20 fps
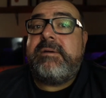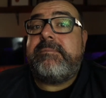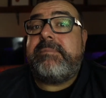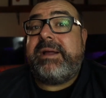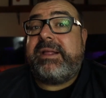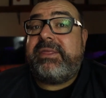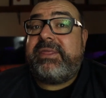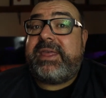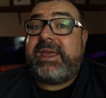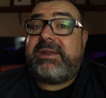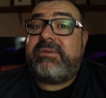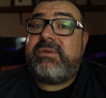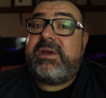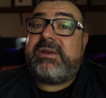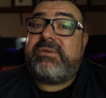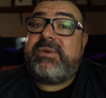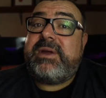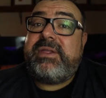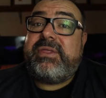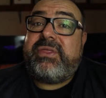But then
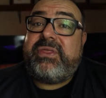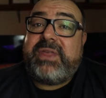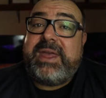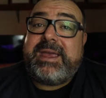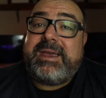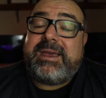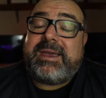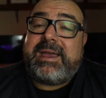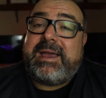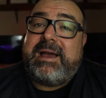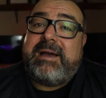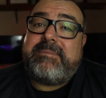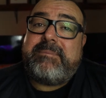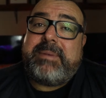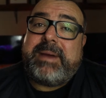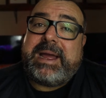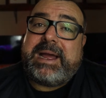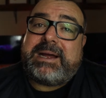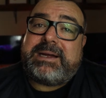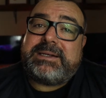when we think
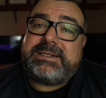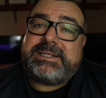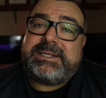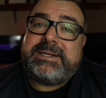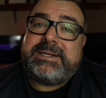about